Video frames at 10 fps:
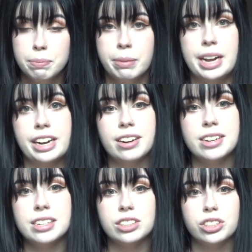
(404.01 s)
My air
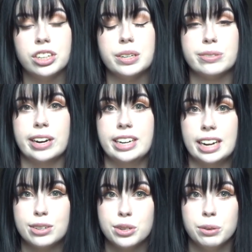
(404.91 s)
conditioner is right
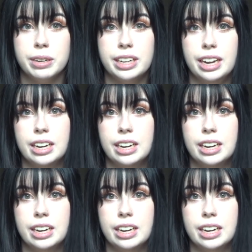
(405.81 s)
next to it,